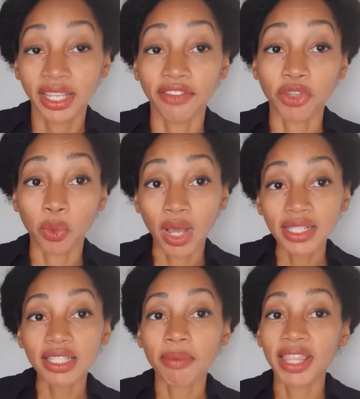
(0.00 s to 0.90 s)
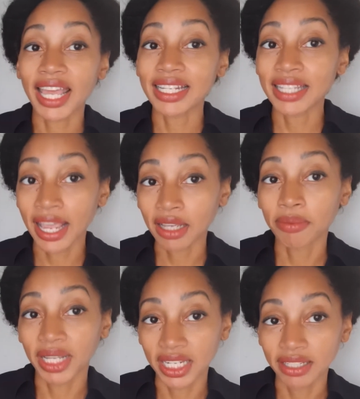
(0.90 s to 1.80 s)
If you want some of that tech
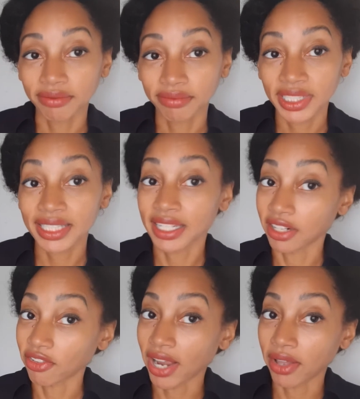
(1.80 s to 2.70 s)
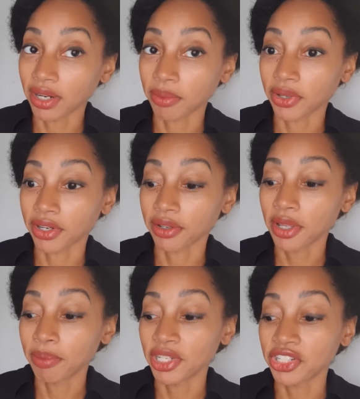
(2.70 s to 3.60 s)
money, stick around. I'm going to
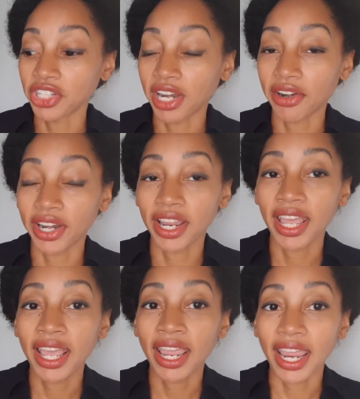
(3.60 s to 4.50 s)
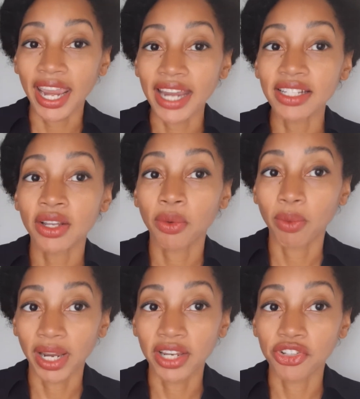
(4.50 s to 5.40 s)
be sharing 8
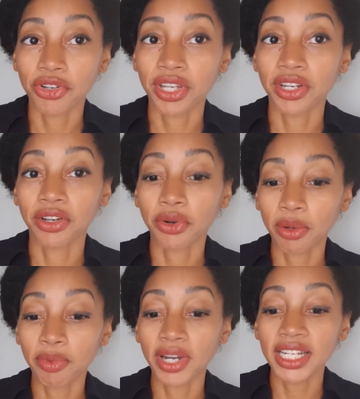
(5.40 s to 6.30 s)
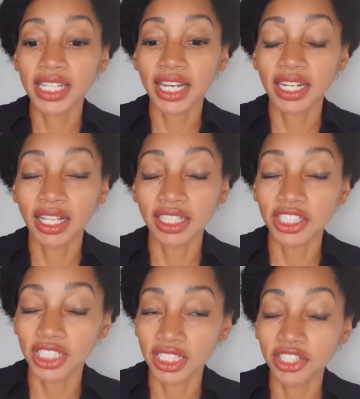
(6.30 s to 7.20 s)
ways you can incorporate
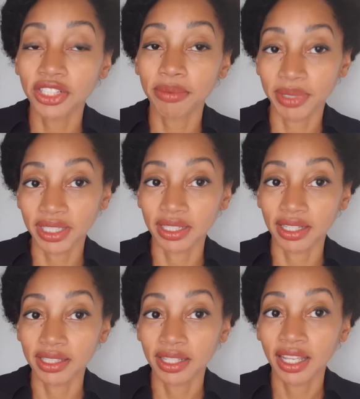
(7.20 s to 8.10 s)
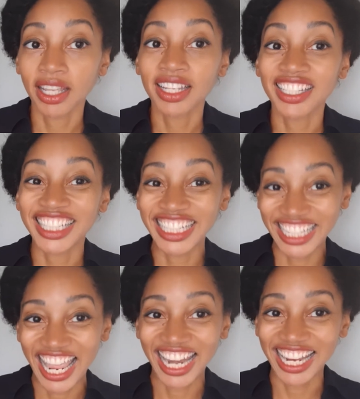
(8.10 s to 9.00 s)
technology into your business to
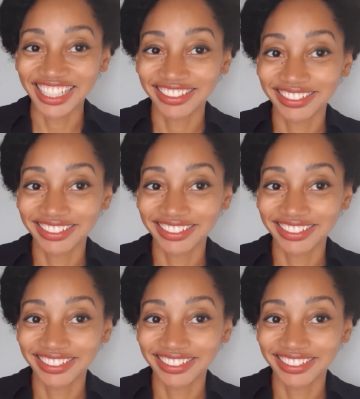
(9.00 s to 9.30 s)
get it.